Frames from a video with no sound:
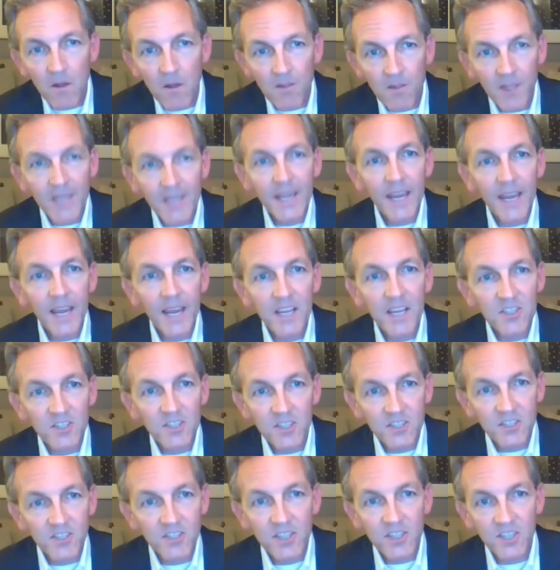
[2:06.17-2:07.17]
the keys
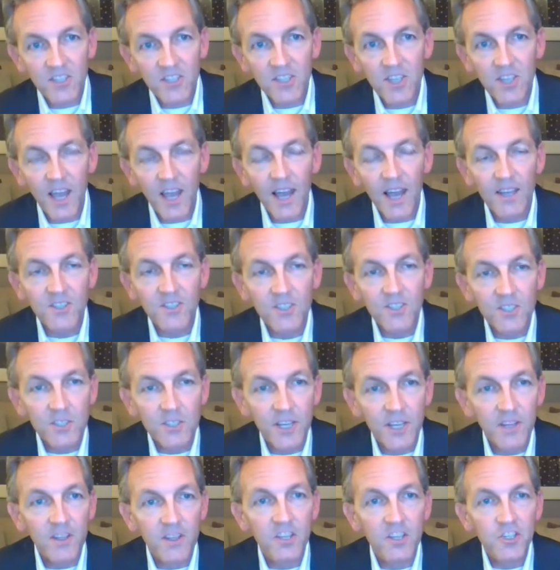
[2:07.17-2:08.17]
to success
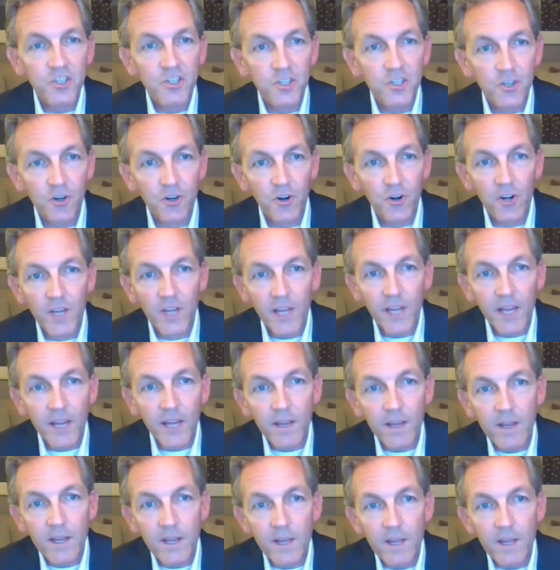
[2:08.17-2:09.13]
in this journey